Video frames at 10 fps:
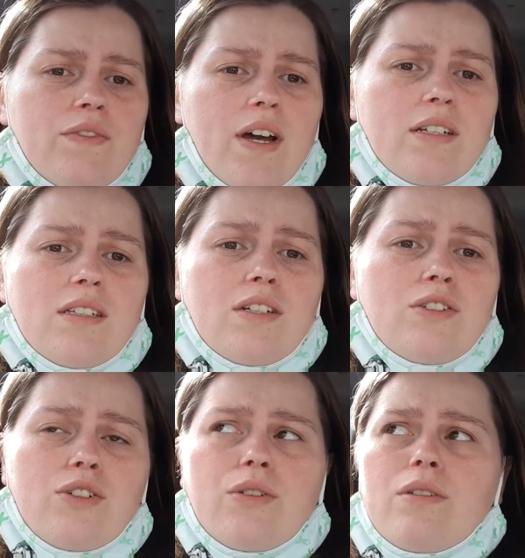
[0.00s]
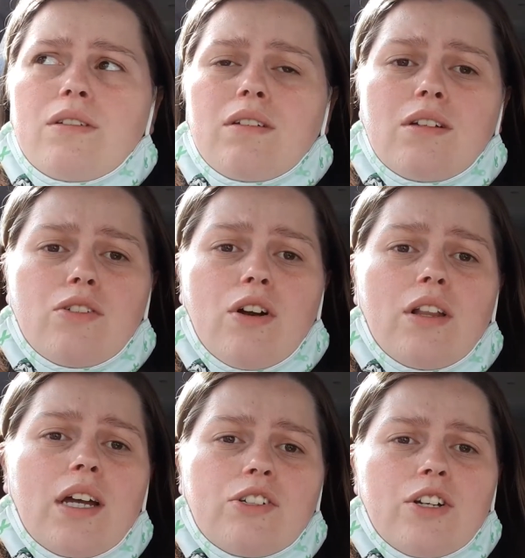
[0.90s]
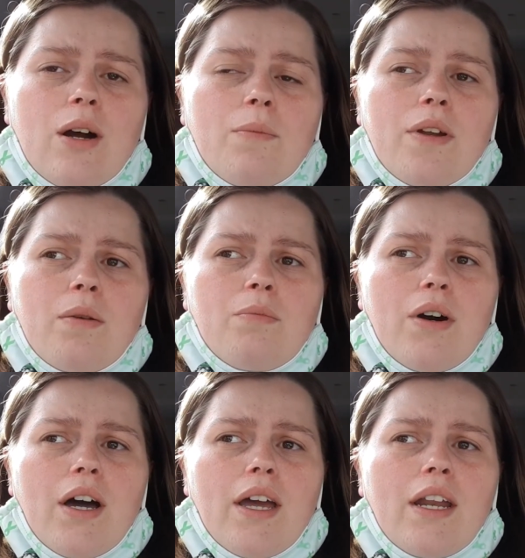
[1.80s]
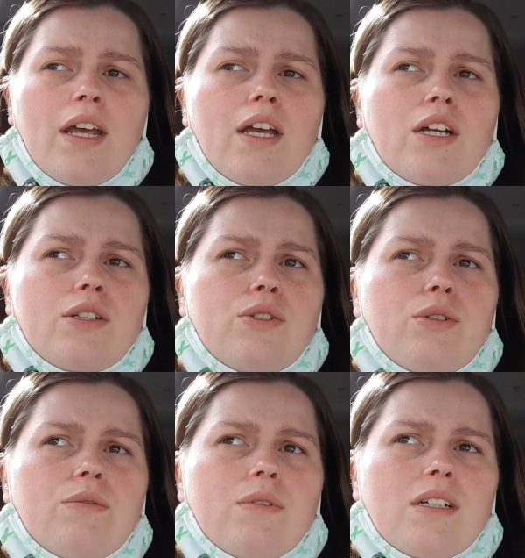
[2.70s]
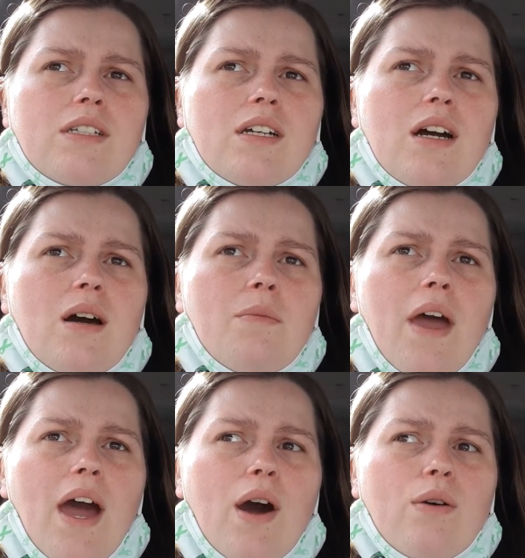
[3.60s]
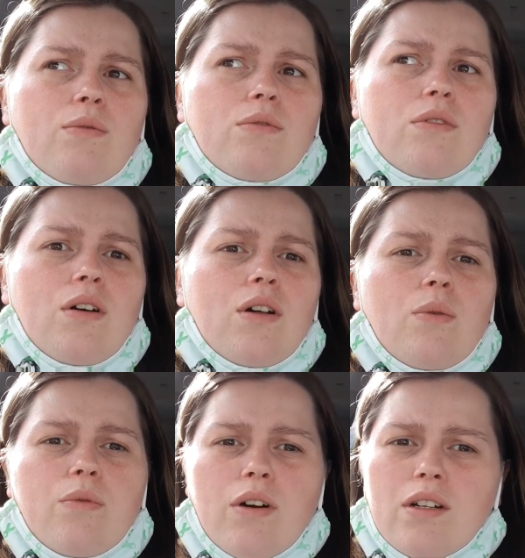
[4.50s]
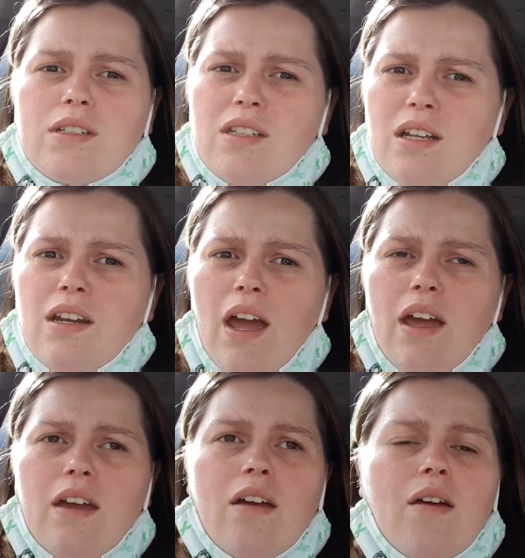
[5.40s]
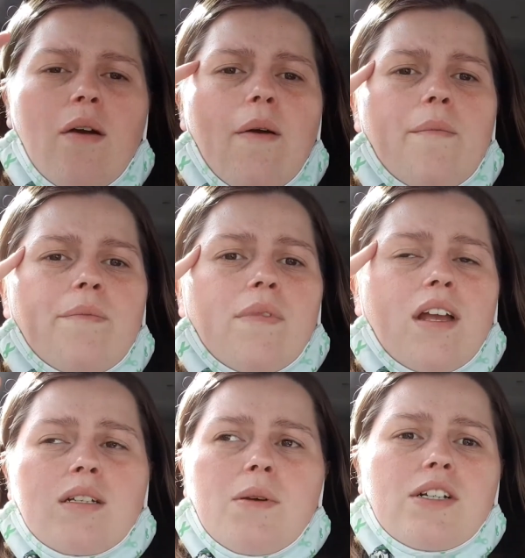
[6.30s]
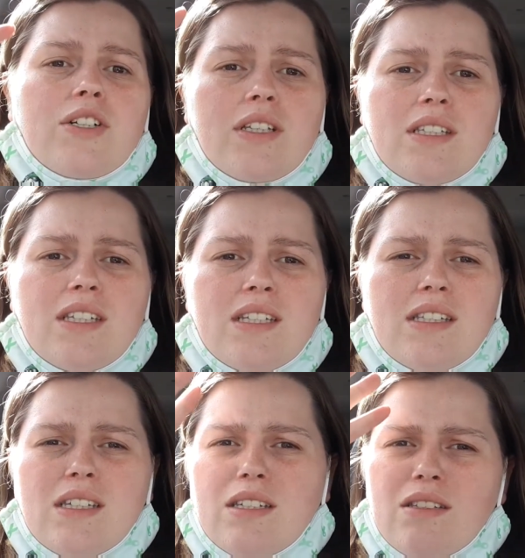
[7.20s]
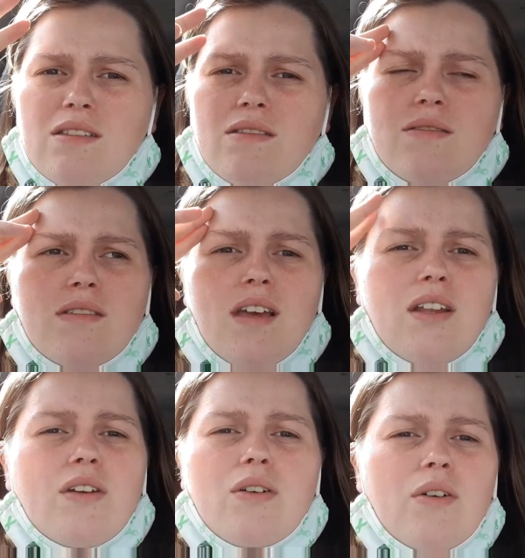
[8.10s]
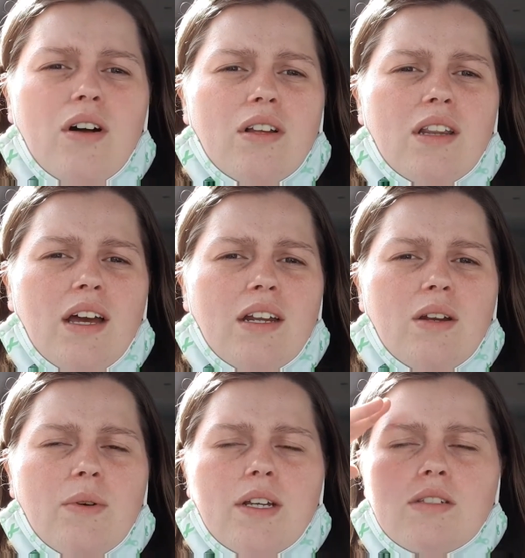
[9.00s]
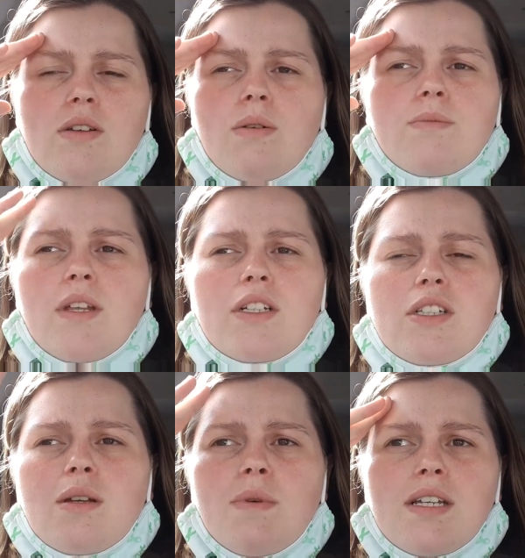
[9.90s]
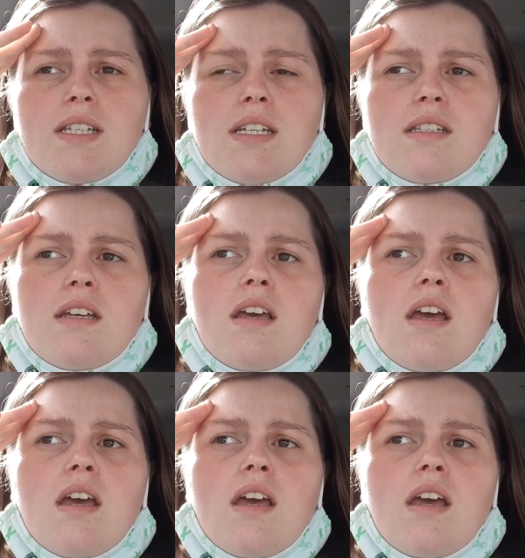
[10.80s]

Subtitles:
vest, and Duke is our electric company, but Duke doesn't come out on a Sunday, especially the census, and you can do it all online anyway, so it just didn't make sense.